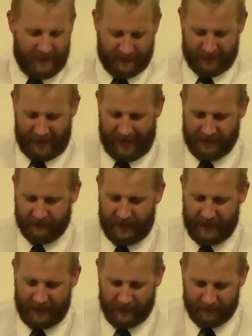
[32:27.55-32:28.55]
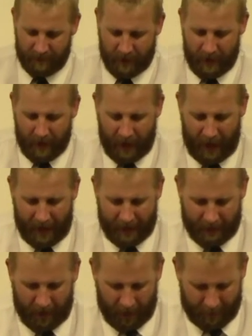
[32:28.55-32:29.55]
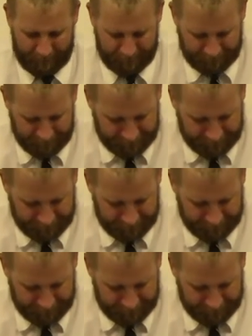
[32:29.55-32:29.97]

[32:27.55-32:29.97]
into the hands of Gideon. And, um,